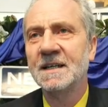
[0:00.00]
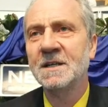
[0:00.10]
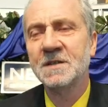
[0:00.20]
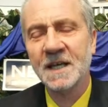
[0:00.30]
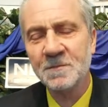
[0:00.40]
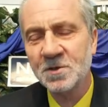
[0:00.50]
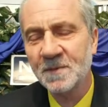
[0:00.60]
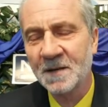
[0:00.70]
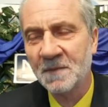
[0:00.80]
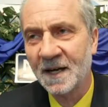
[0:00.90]
it came to
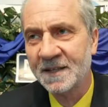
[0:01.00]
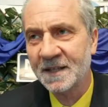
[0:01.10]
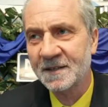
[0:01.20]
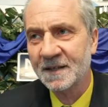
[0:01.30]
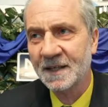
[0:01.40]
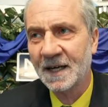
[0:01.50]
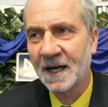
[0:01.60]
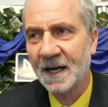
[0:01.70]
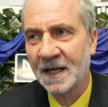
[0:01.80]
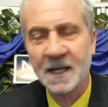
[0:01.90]
my mind that
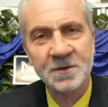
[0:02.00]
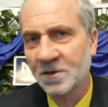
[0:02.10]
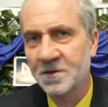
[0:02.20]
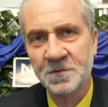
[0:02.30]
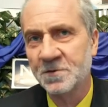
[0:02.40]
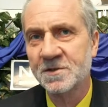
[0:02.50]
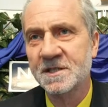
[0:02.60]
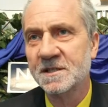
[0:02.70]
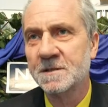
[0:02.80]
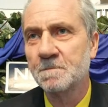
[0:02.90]
I cannot refuse
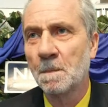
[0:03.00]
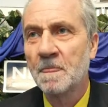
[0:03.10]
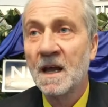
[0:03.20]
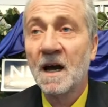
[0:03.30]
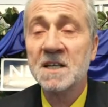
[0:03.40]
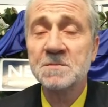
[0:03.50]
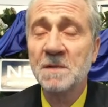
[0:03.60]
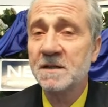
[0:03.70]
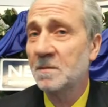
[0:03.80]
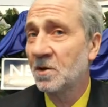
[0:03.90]
this. I
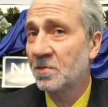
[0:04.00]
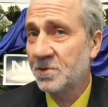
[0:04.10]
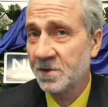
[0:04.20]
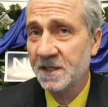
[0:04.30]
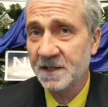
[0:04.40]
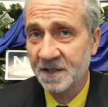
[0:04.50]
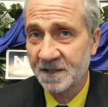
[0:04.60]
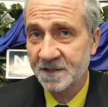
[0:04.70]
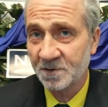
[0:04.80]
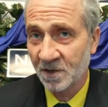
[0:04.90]
spent about 30
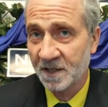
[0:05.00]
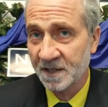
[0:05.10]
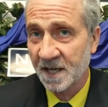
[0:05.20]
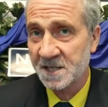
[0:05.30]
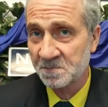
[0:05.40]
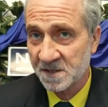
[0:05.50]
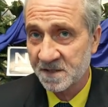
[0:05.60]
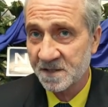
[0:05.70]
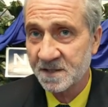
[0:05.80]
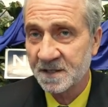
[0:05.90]
years in oil and gas
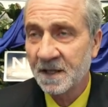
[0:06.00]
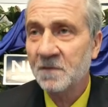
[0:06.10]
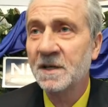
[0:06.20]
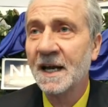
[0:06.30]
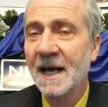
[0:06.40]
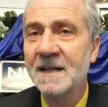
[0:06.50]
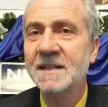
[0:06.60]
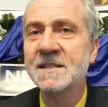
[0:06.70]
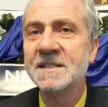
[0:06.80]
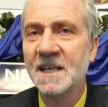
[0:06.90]
business where
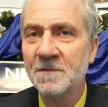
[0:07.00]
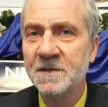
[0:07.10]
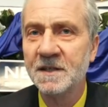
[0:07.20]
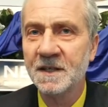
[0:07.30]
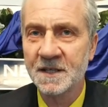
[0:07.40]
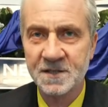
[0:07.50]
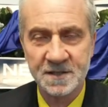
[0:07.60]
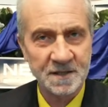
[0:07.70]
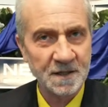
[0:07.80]
health and safety is